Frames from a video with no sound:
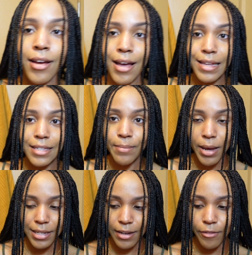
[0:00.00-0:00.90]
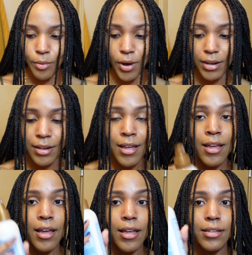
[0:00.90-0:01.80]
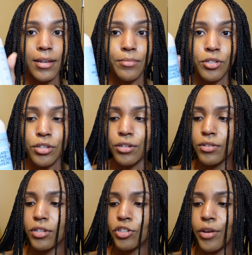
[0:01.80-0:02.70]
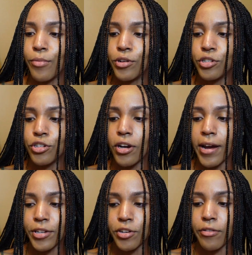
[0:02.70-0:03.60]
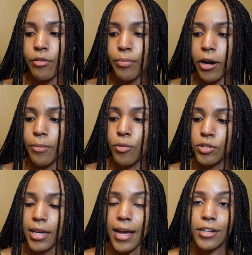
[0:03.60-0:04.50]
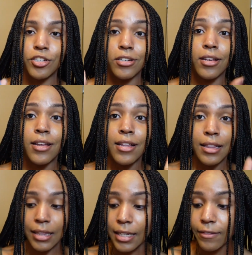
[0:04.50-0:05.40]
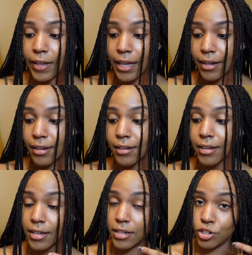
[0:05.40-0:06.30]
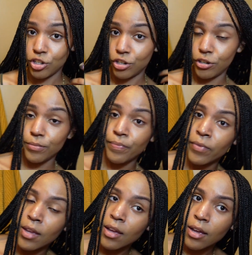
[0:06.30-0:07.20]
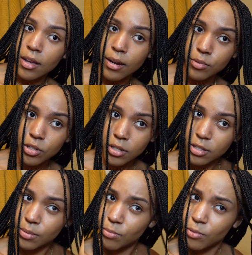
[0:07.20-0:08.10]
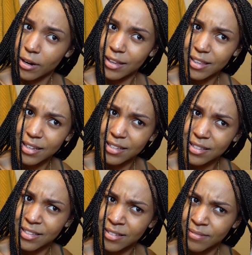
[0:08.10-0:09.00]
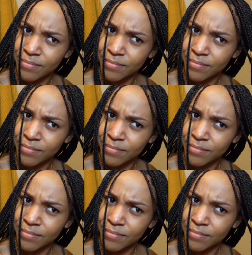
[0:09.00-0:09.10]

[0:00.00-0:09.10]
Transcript: I say bye to everyone is I'm just going to use the Shea Moisture Hydrate and Repair Multi-Action Leave-In Conditioner, and I'm just going to spray this